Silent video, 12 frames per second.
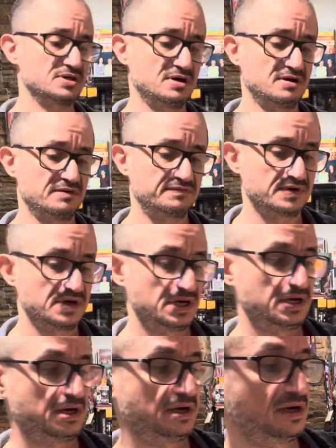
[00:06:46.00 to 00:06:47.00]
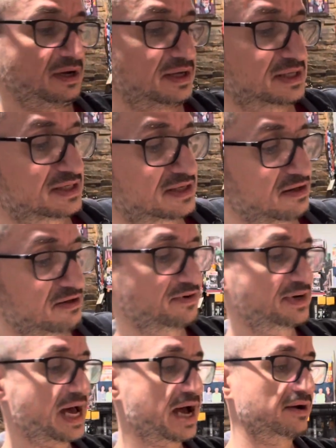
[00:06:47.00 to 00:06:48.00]
of Silver
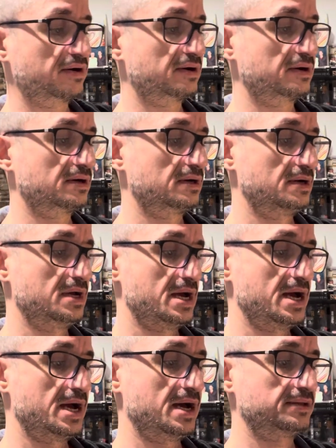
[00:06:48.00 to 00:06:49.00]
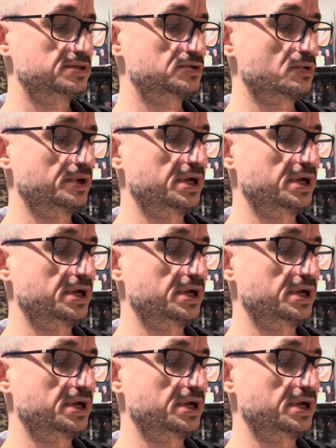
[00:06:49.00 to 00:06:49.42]
Dagger, and story